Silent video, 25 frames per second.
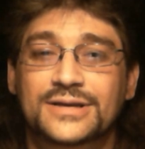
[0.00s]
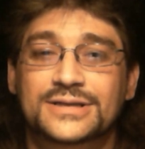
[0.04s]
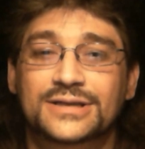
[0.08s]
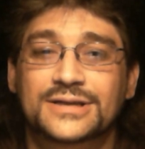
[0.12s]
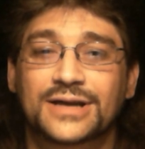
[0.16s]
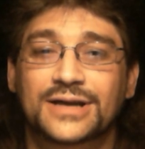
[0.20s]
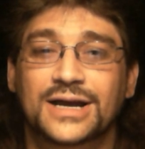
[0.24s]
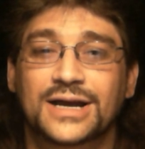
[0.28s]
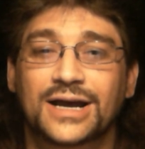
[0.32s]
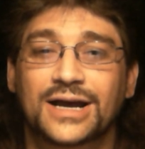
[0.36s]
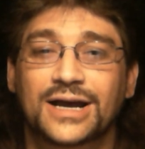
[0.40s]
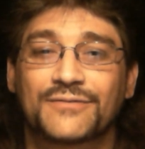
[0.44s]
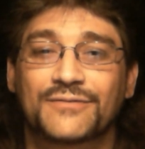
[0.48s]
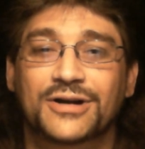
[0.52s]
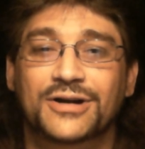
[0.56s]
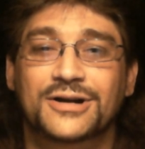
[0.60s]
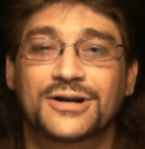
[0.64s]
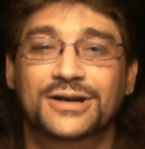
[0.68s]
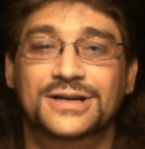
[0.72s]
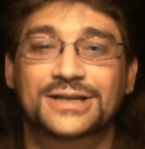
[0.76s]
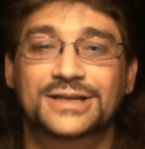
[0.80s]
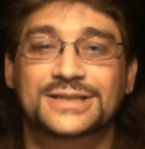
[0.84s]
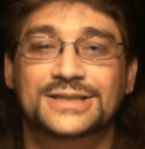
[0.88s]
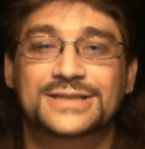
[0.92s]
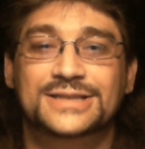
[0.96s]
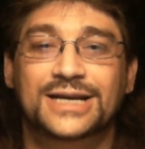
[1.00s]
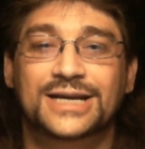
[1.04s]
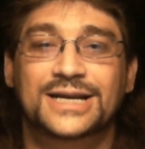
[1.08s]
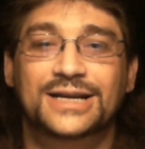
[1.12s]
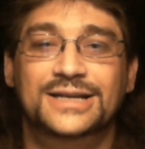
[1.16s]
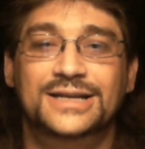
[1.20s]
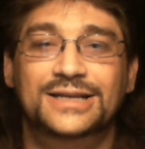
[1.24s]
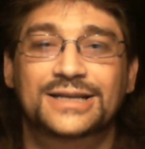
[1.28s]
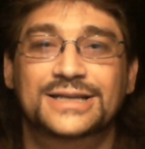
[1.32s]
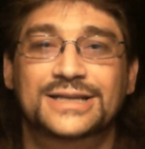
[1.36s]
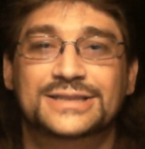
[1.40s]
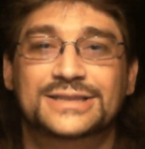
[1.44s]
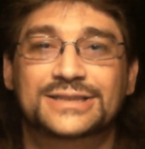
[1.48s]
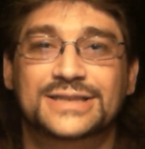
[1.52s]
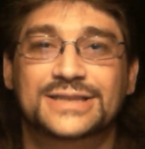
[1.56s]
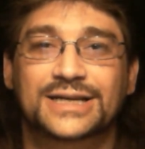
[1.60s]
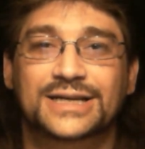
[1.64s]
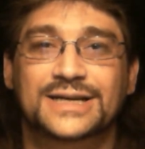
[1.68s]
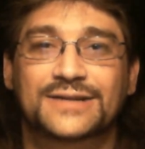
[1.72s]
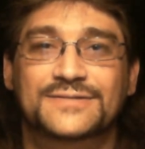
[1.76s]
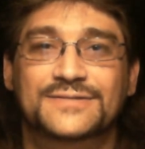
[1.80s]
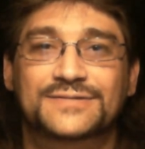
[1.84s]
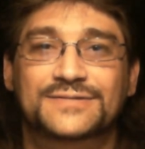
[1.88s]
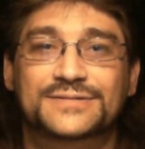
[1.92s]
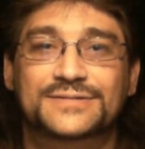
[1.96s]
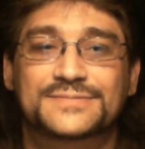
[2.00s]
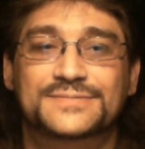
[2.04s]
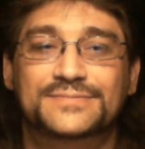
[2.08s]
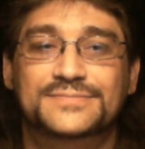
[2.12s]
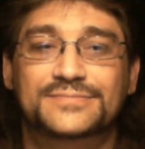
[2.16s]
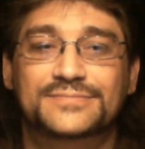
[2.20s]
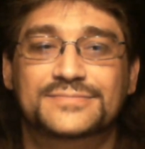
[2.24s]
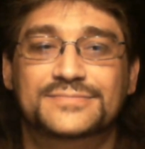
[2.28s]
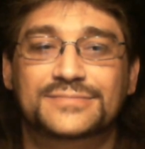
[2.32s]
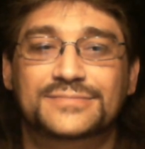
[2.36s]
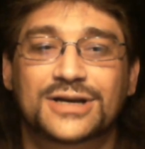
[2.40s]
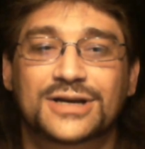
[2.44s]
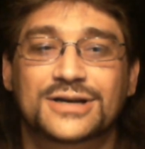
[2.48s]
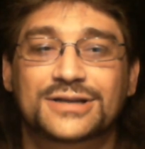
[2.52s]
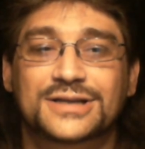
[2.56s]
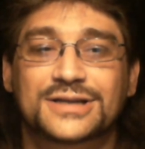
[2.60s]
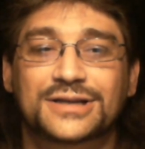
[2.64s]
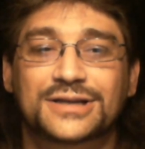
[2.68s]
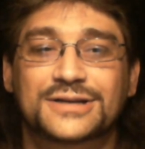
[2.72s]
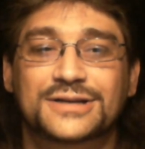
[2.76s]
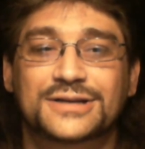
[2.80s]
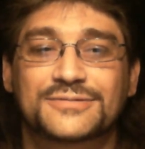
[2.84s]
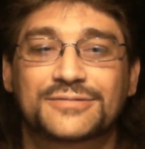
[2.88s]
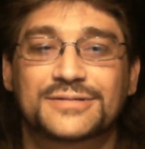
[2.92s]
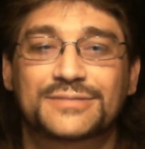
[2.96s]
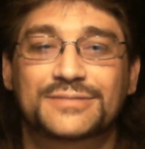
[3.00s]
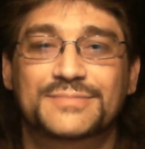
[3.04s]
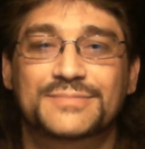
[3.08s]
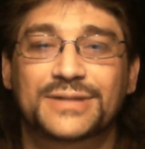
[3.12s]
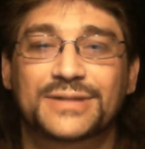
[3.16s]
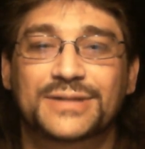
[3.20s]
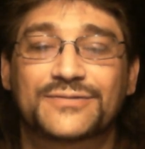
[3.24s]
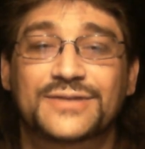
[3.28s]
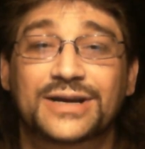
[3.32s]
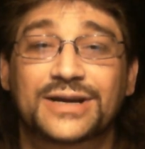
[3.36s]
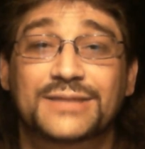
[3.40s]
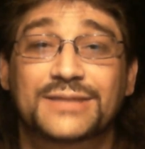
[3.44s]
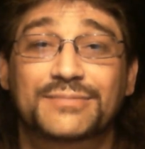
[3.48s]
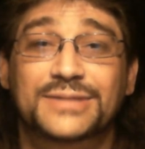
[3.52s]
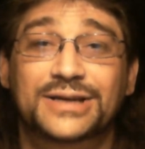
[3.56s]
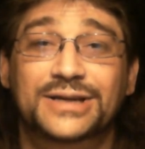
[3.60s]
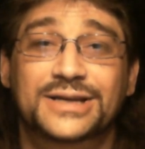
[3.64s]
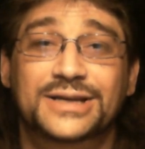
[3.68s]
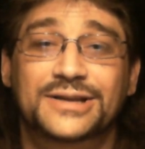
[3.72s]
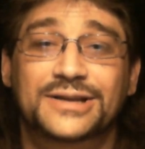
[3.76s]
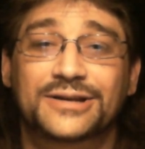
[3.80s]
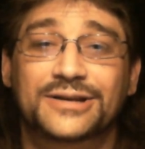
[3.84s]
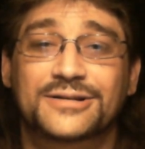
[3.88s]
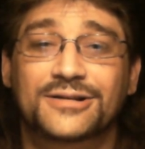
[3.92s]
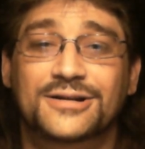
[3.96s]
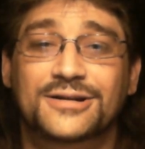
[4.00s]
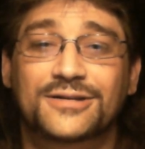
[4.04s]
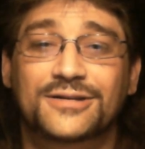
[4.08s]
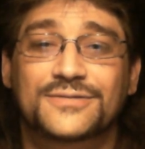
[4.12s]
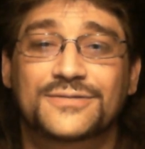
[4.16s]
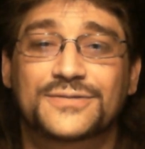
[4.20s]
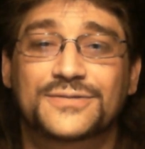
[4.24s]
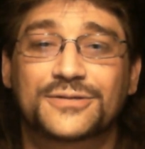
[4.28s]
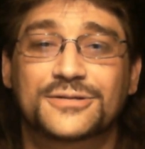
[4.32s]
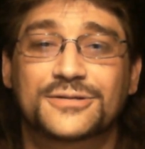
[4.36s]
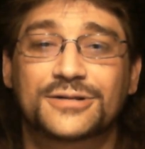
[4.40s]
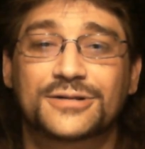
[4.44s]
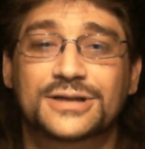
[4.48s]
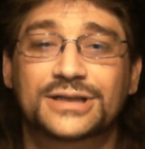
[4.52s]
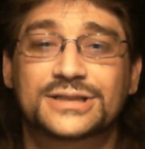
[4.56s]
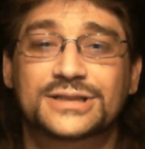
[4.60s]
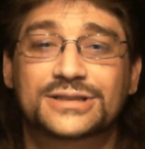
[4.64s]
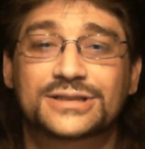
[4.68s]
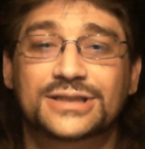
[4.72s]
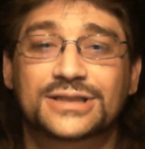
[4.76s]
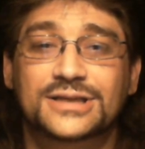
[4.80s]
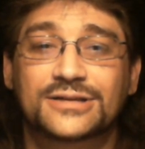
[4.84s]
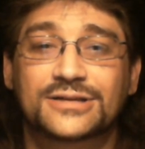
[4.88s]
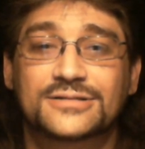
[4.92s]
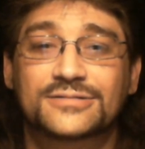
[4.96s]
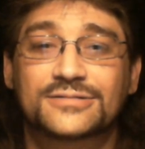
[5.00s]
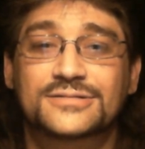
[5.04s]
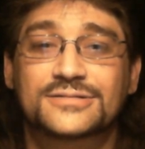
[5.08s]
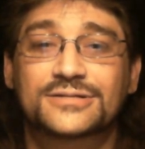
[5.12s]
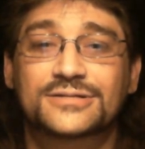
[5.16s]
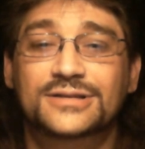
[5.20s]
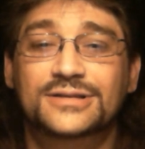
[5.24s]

I've already decided this. I've talked it over with my family and they're all for it so